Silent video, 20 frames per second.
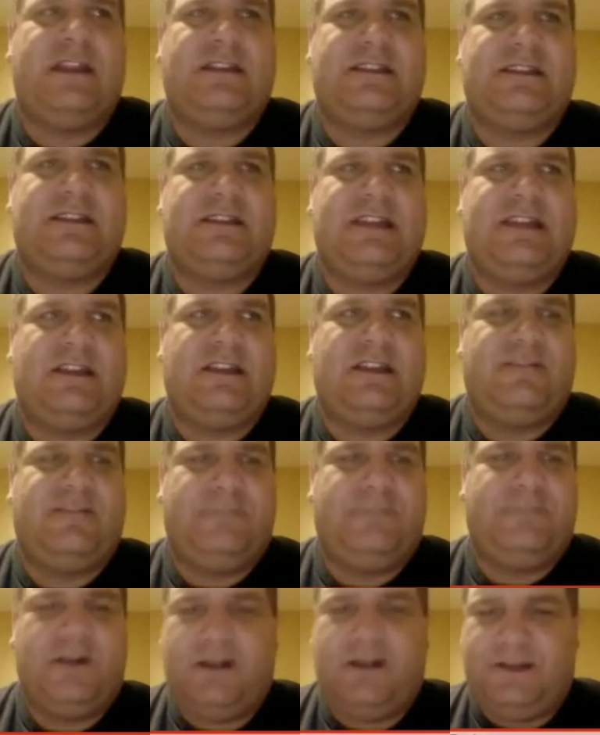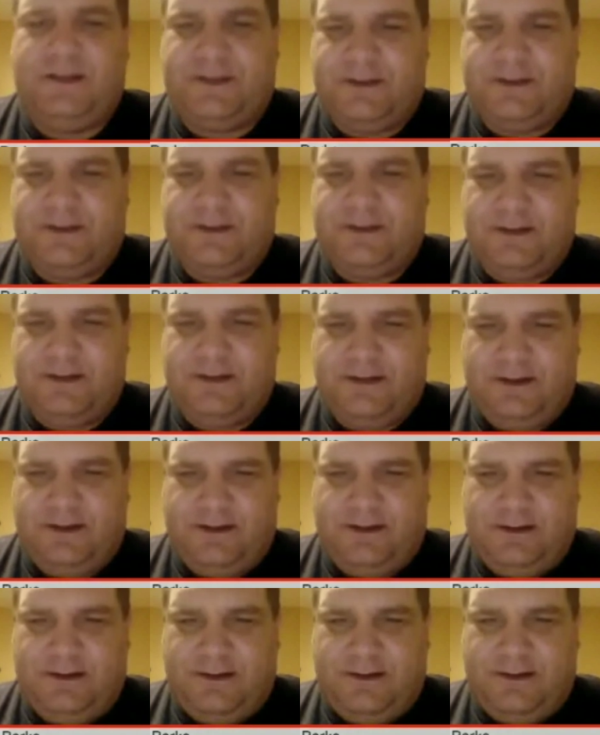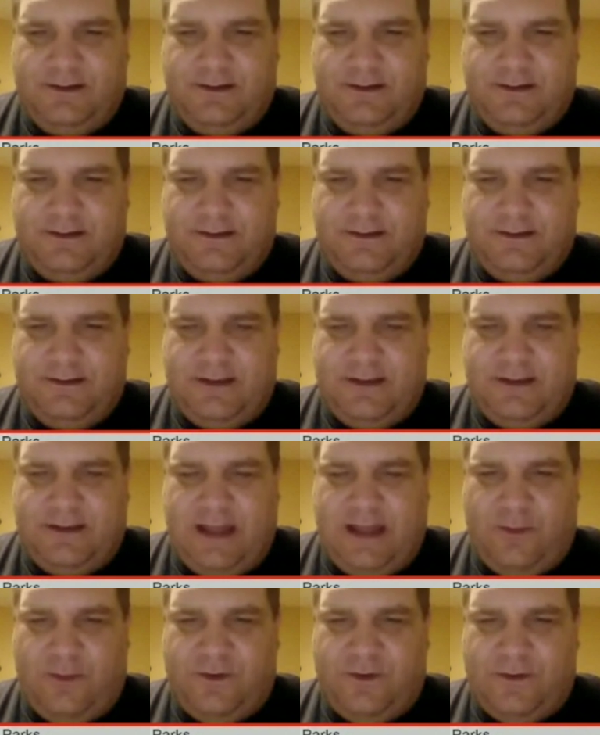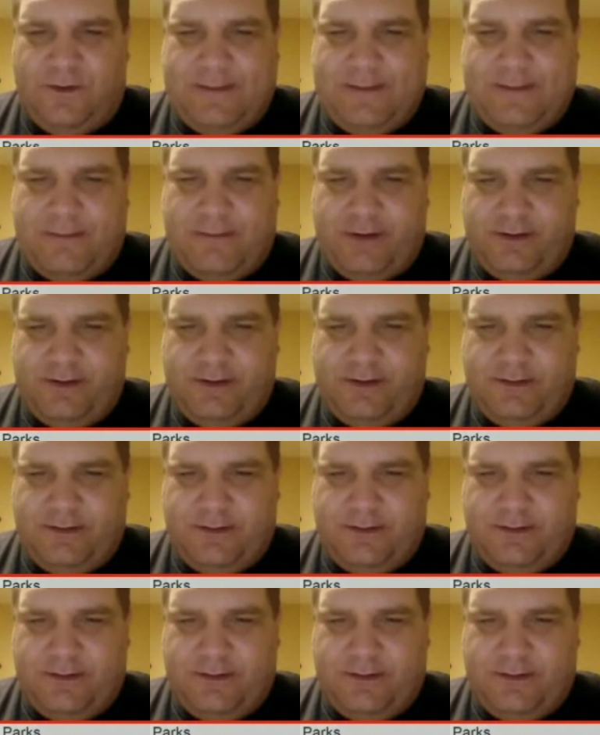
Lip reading: distinctive marks that I would remember.